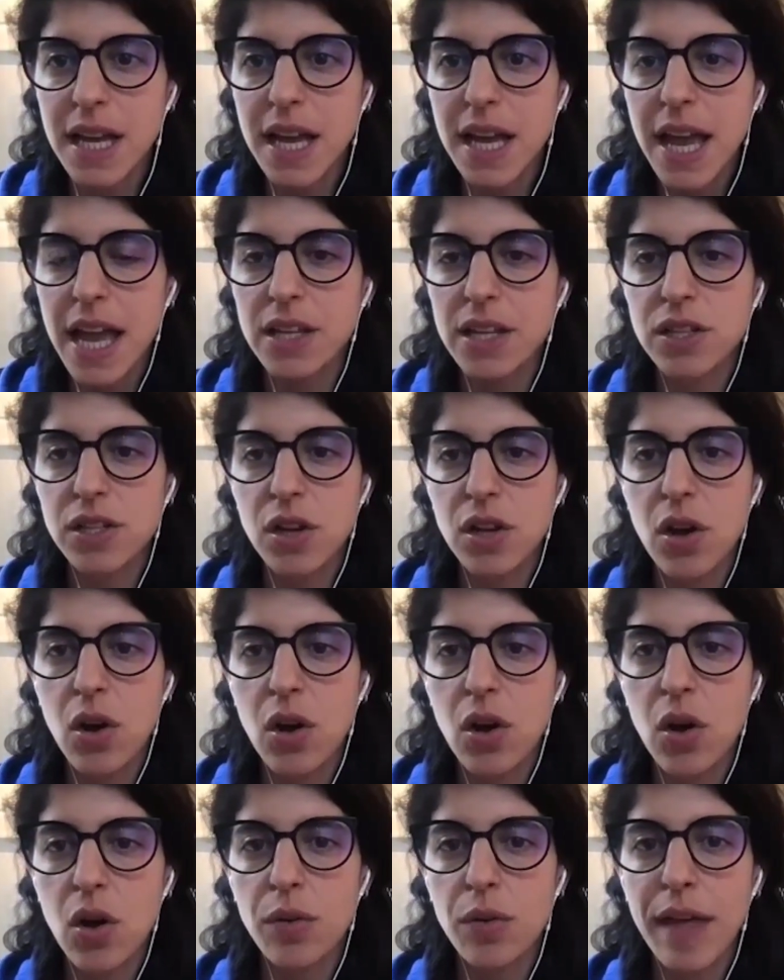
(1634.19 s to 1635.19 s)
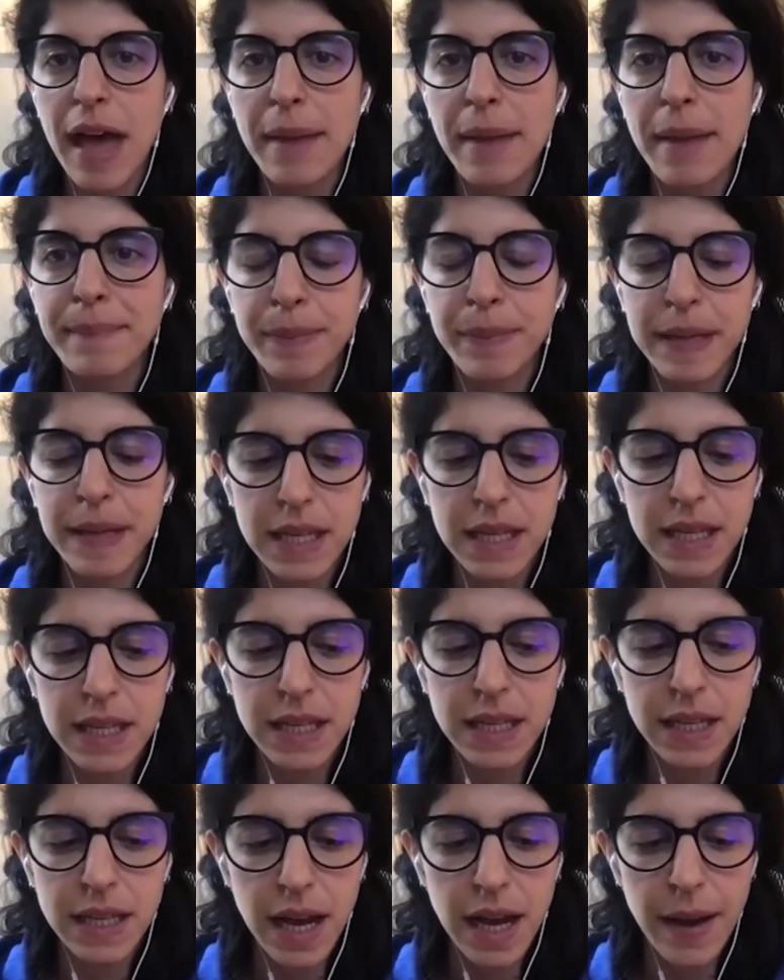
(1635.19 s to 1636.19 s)
And so that might
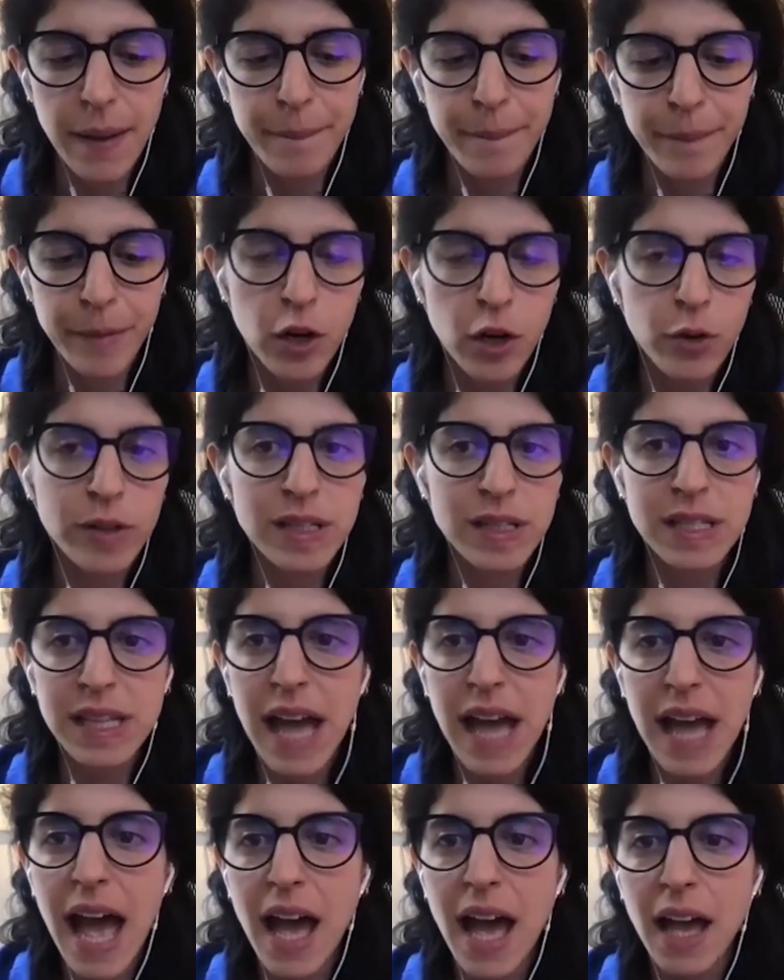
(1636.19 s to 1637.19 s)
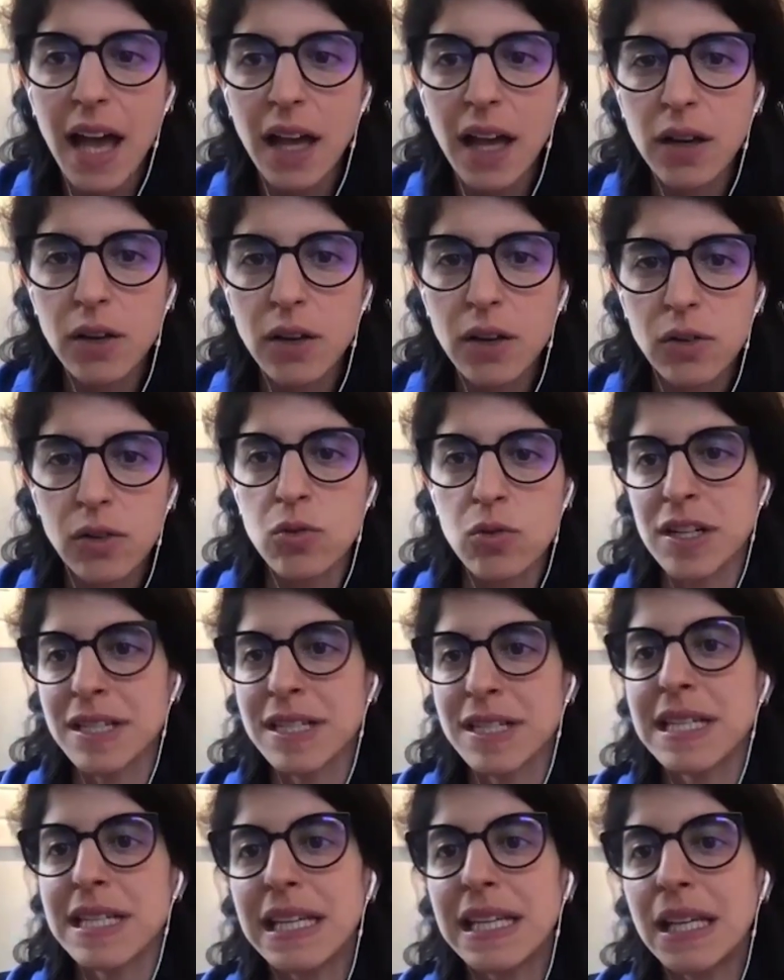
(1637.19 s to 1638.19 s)
be, in Slack or
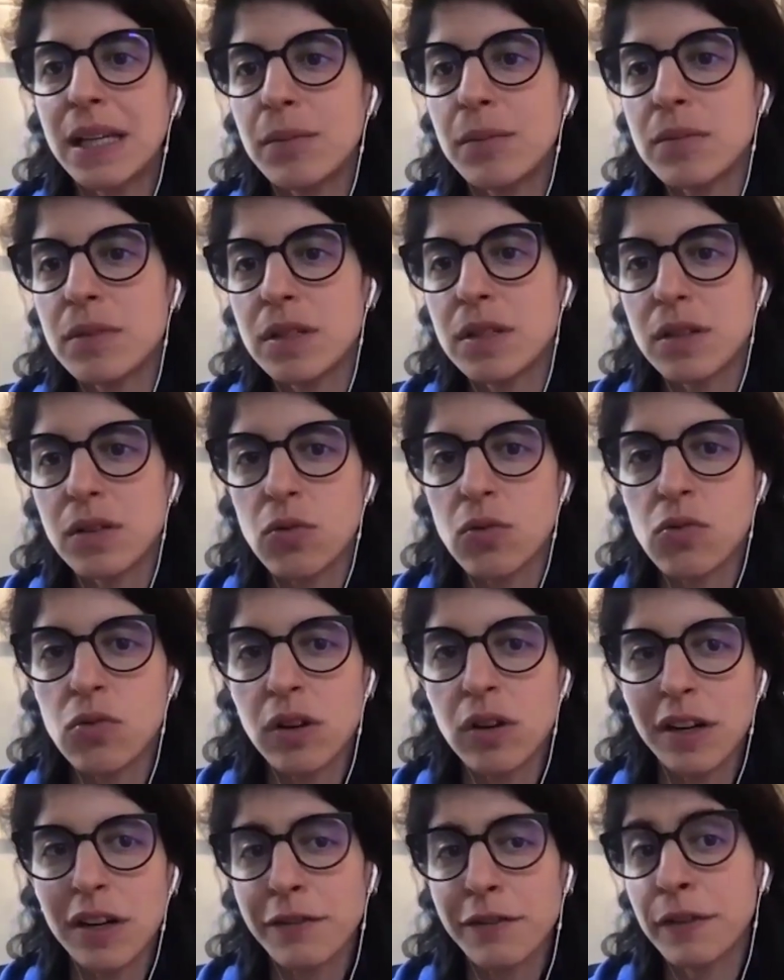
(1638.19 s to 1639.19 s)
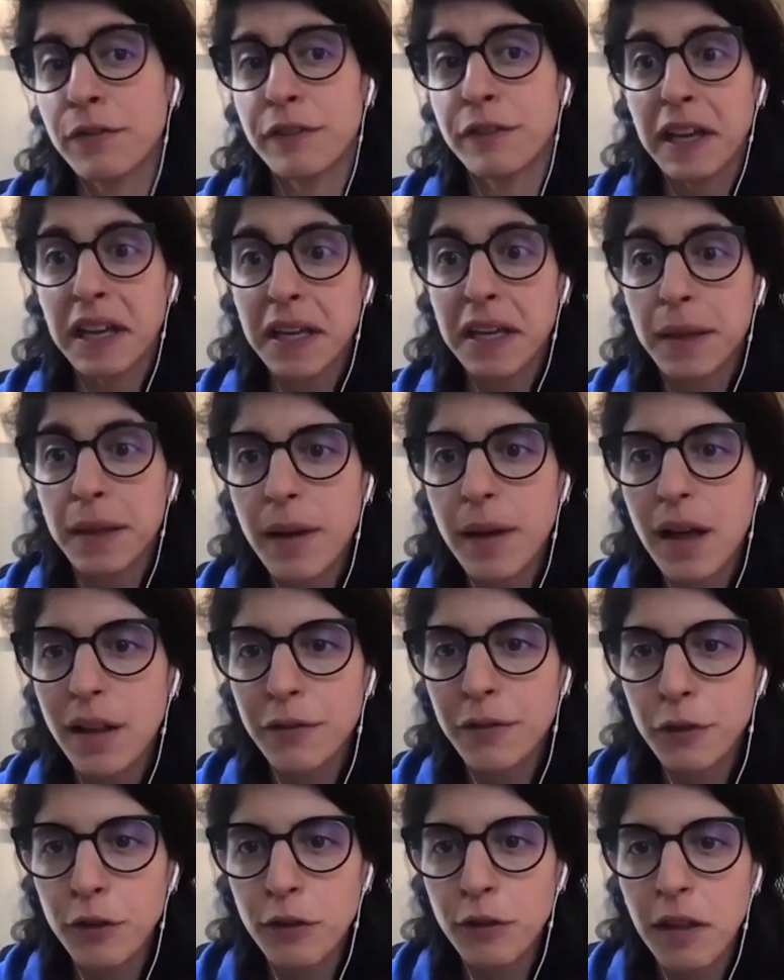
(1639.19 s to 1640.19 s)
Teams or even via email,
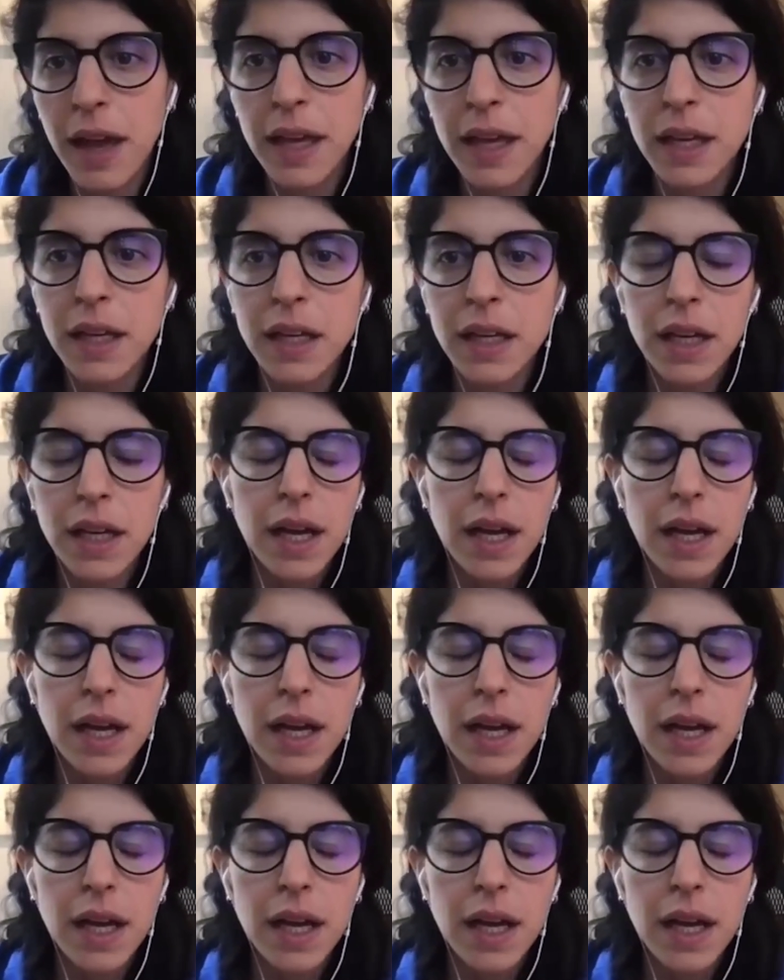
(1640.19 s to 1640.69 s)
if you'd like.